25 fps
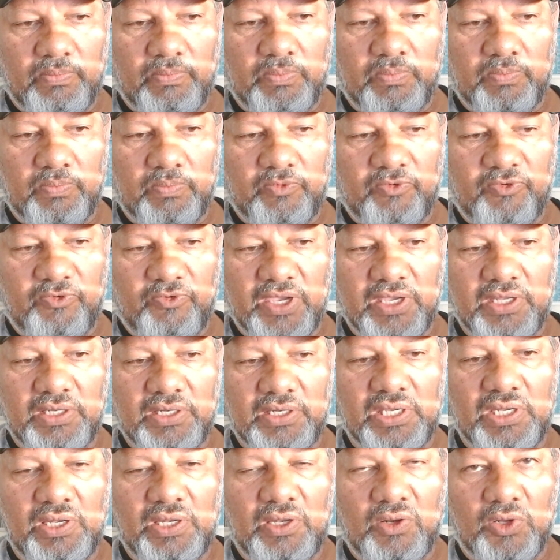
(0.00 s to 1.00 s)
find
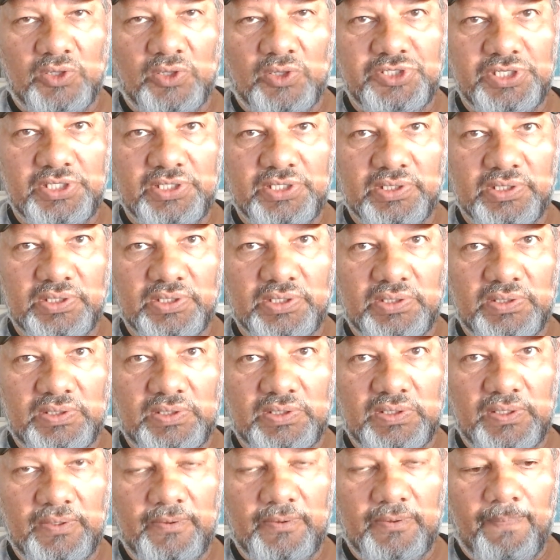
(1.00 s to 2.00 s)
a
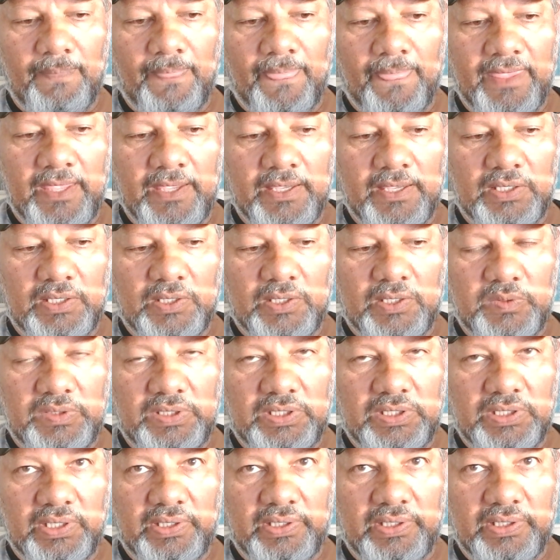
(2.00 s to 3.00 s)
logical,
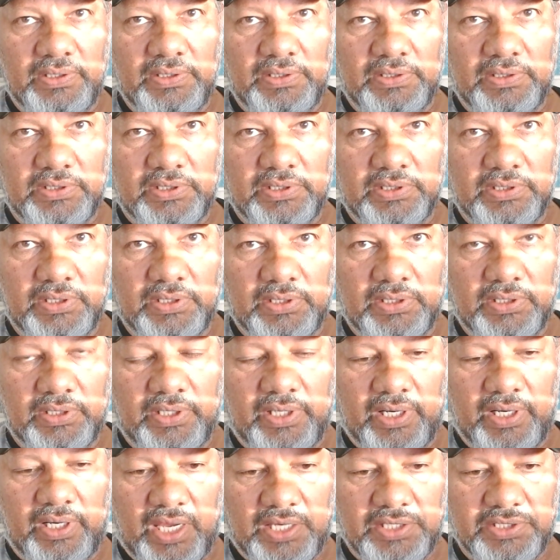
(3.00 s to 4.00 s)
coherent,
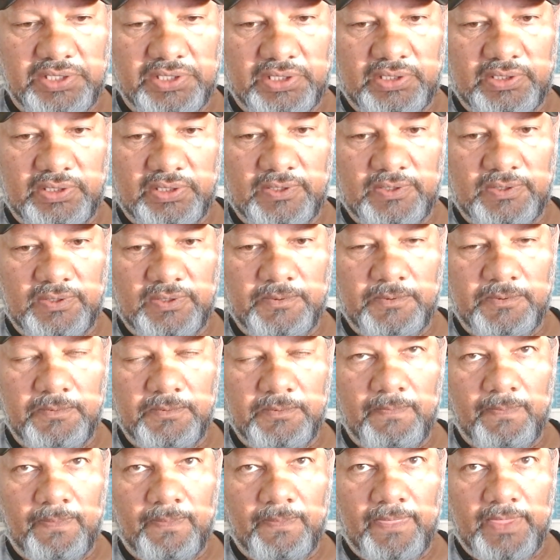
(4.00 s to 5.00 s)
rational
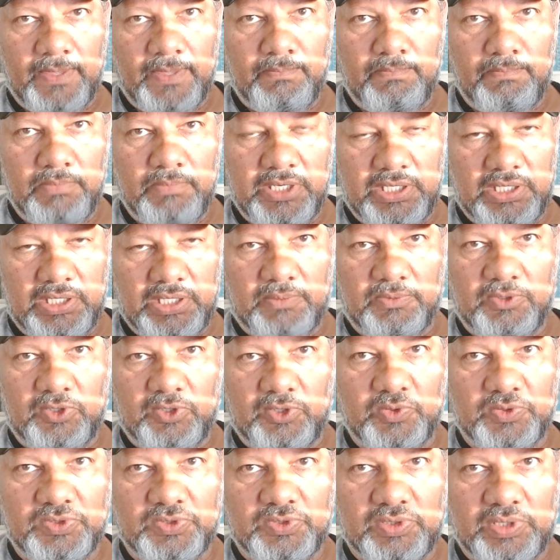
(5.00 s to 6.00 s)
meaning,
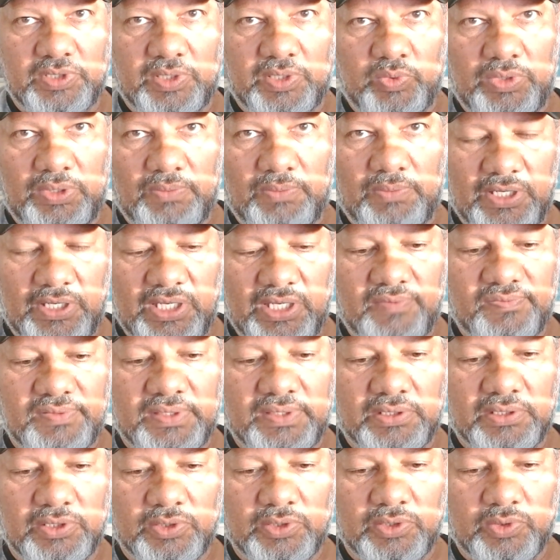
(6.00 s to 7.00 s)
because we believe
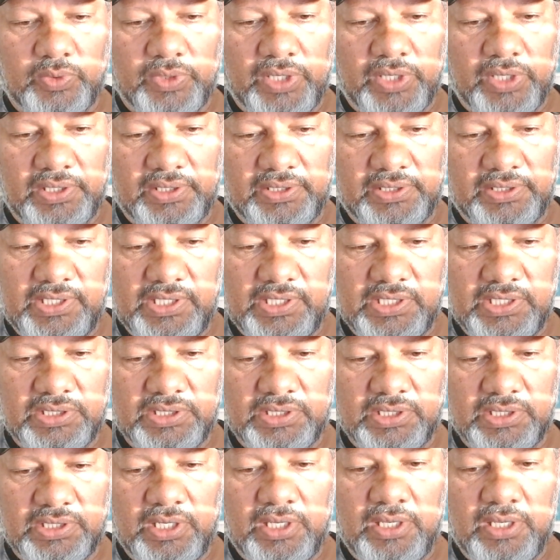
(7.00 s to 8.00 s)
that the Quran
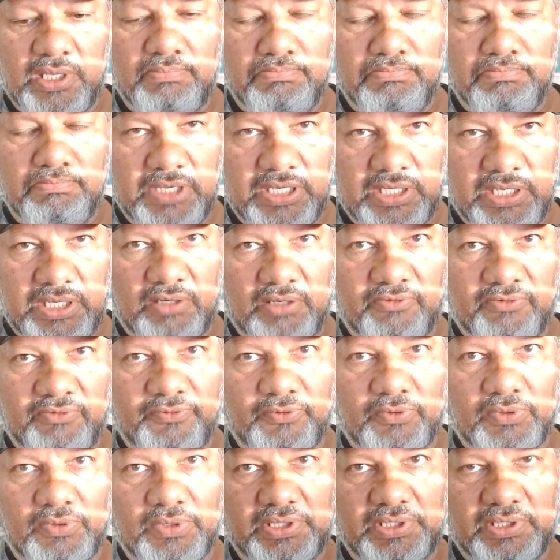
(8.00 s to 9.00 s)
is
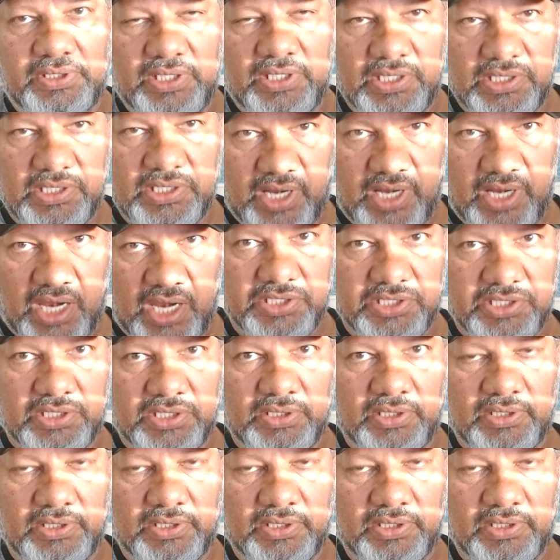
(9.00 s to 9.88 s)
meaningful, it is rational,